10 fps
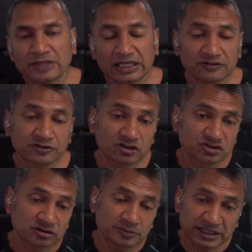and of course
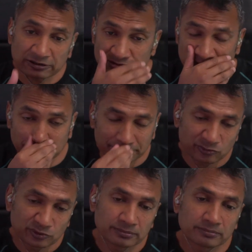Oldham Council.
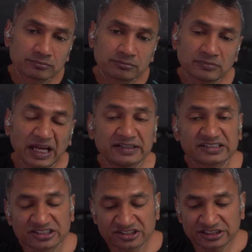And
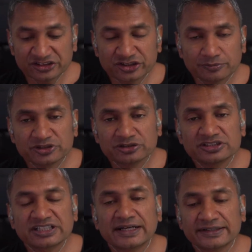it's a stitch up to
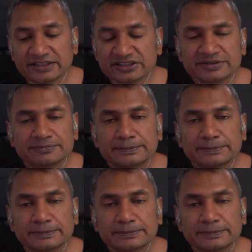target